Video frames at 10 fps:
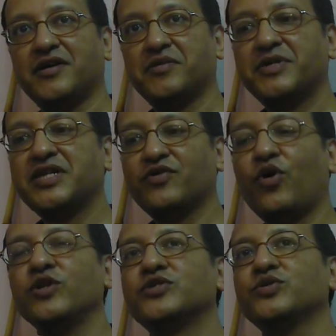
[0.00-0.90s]
But they were
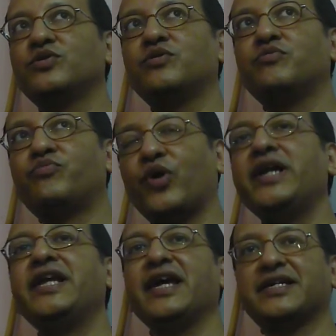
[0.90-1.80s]
also
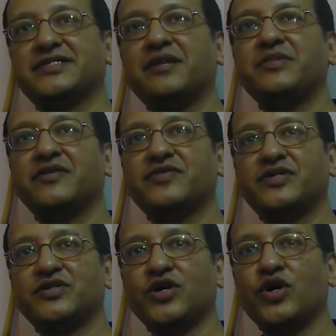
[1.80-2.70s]
pointing at some level
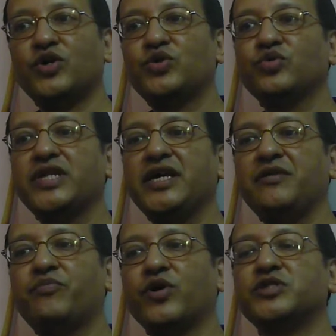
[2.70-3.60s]
to the
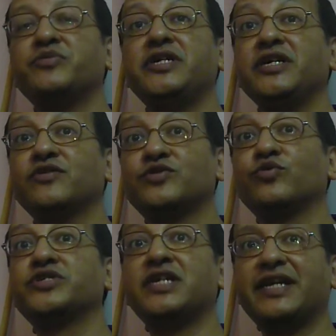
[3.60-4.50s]
possibilities of
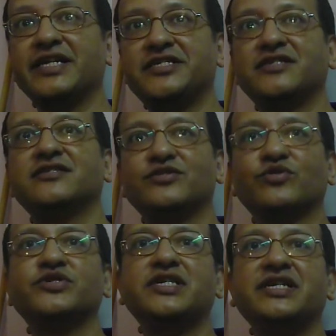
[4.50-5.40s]
social tensions and
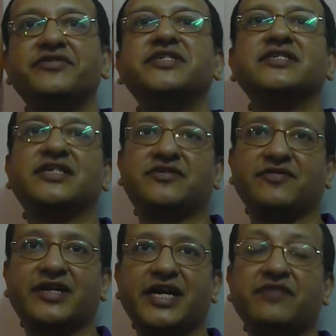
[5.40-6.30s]
social divisions that
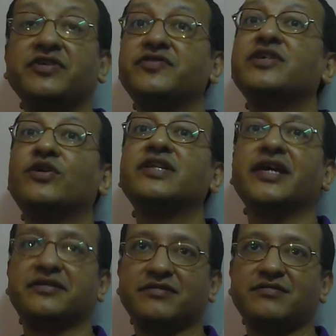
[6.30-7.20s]
you create, which were not
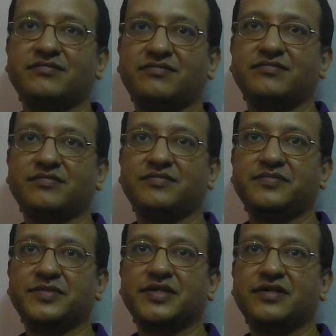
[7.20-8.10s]
there.
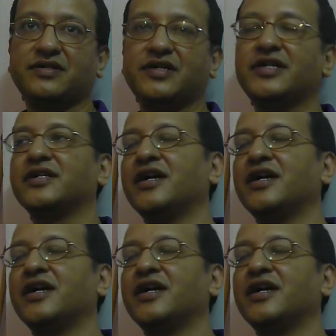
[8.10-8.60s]
Right?